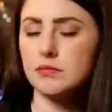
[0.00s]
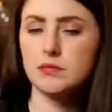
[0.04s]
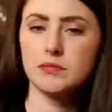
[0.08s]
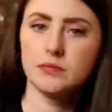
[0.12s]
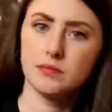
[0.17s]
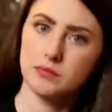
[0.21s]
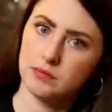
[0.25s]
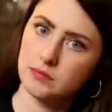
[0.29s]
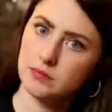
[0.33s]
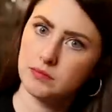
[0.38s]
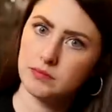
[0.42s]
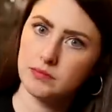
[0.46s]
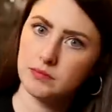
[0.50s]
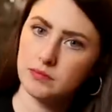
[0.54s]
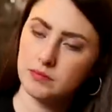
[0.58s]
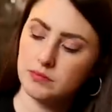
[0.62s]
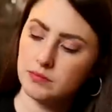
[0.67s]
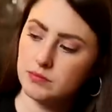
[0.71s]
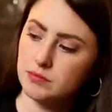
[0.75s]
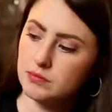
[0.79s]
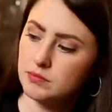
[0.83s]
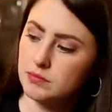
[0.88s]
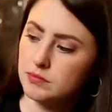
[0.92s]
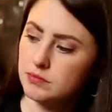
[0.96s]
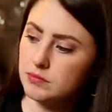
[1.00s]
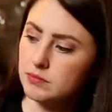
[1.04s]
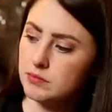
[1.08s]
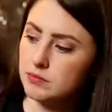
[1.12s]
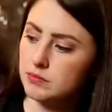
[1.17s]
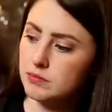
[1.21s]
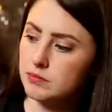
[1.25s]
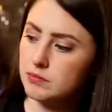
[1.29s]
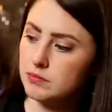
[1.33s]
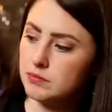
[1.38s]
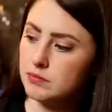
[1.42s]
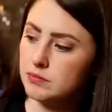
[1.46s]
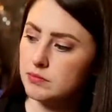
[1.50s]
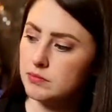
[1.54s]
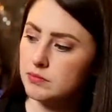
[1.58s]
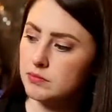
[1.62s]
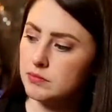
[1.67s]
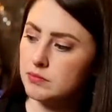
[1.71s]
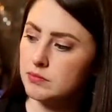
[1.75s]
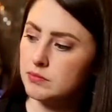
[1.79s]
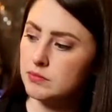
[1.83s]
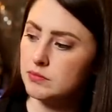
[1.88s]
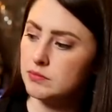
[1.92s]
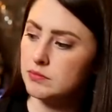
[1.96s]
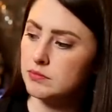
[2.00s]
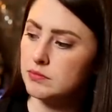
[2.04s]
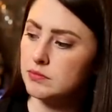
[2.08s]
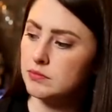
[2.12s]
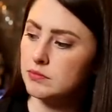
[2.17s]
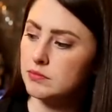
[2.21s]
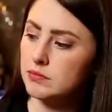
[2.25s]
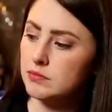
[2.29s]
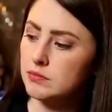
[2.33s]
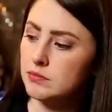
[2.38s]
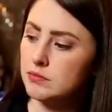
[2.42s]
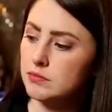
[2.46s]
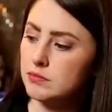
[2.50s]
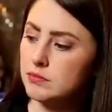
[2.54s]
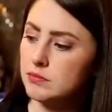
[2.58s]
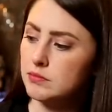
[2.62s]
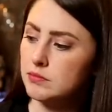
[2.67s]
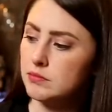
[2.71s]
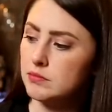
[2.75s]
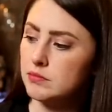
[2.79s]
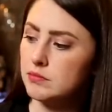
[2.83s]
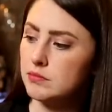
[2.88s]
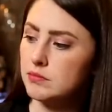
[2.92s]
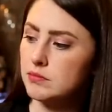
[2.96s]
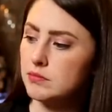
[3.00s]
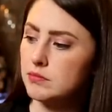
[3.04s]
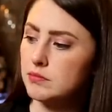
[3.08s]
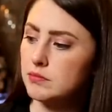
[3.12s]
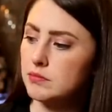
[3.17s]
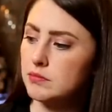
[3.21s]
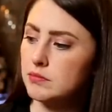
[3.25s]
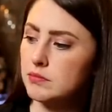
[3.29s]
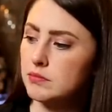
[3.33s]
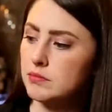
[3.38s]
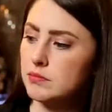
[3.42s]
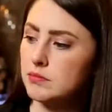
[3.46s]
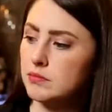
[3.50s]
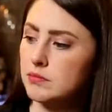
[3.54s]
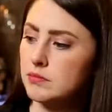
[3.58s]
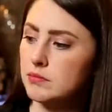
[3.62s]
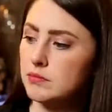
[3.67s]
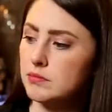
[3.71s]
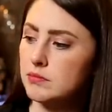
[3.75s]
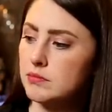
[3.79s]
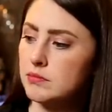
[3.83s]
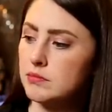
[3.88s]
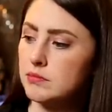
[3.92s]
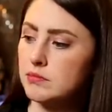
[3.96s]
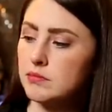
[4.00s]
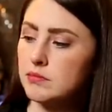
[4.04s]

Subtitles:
[no speech]